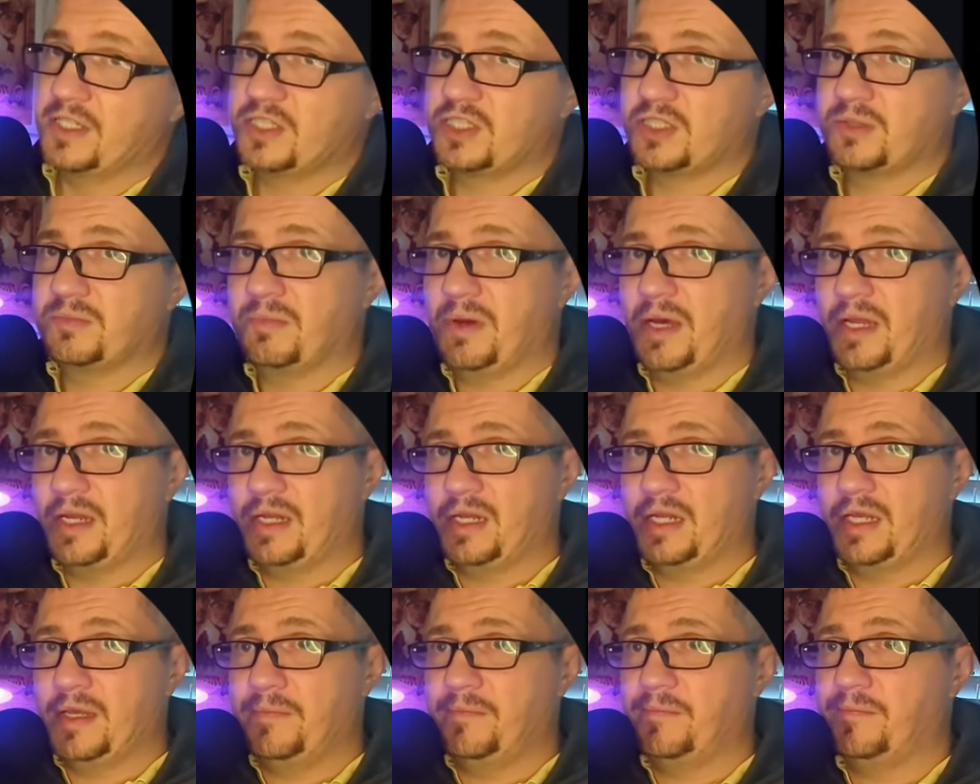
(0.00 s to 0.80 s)

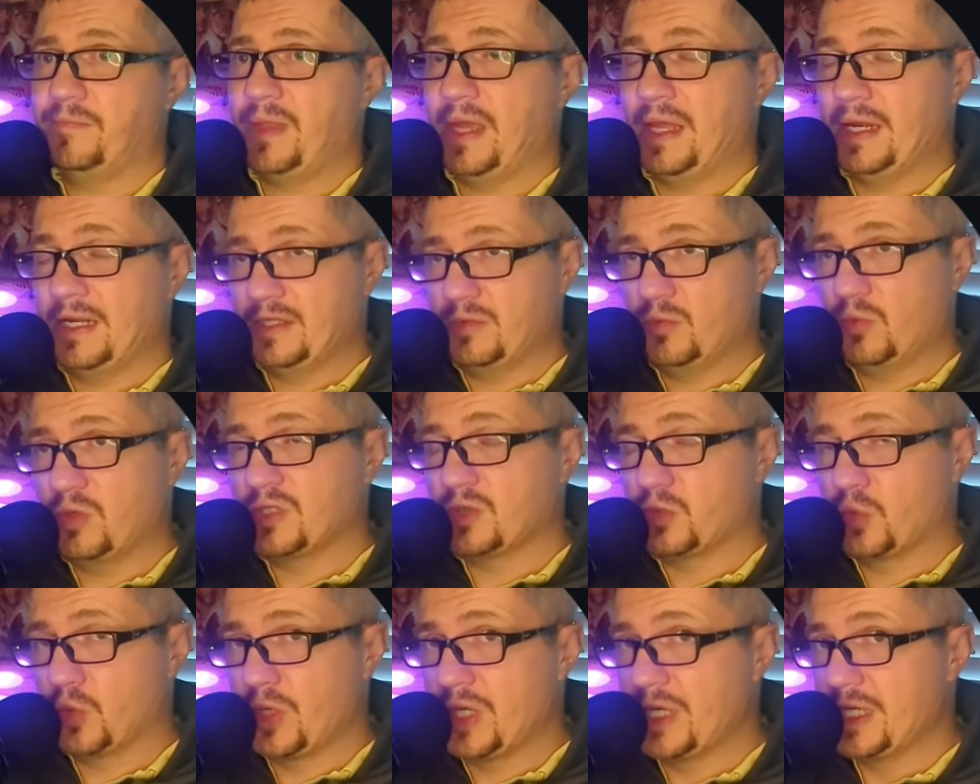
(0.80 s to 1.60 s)
manually, and it was
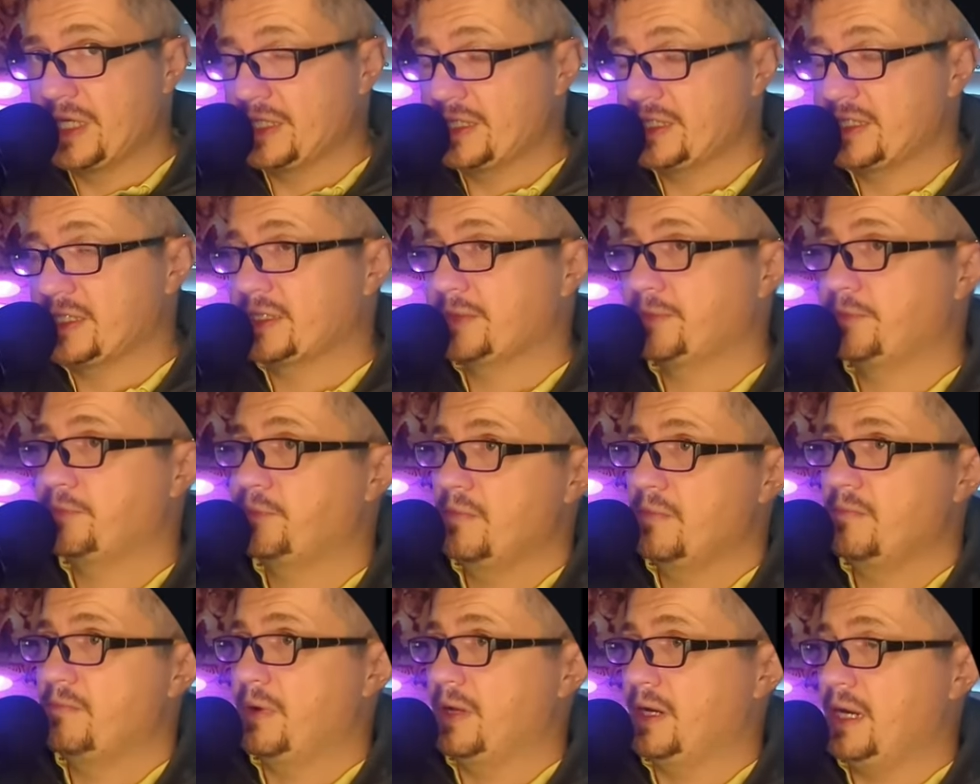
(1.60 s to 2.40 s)
released.
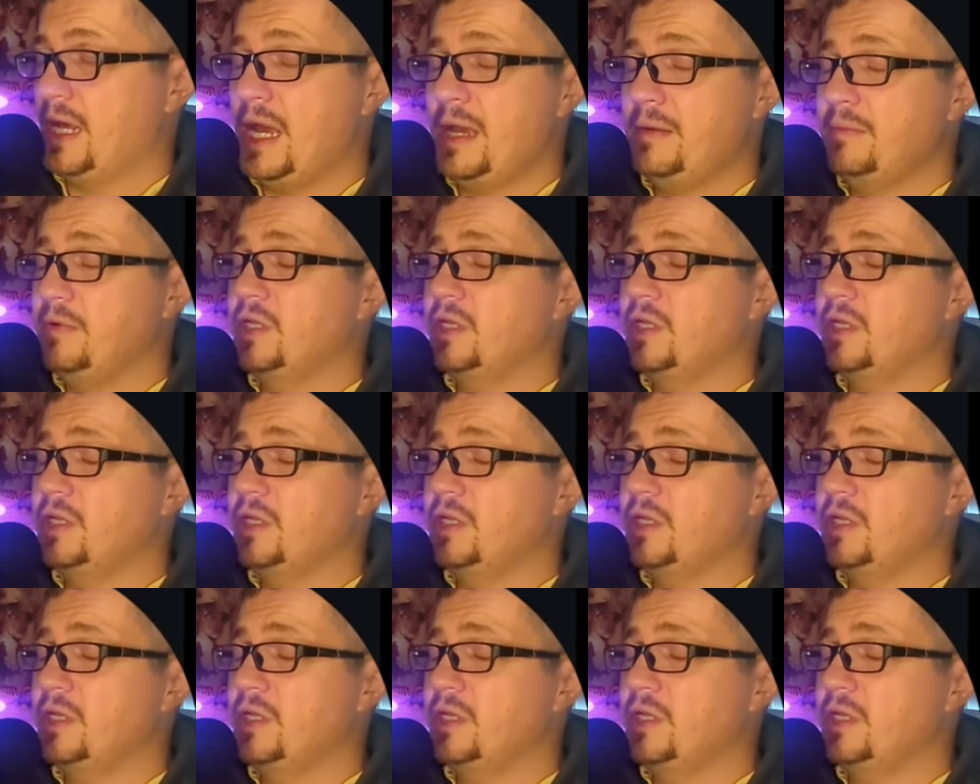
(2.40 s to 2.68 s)
But I'm not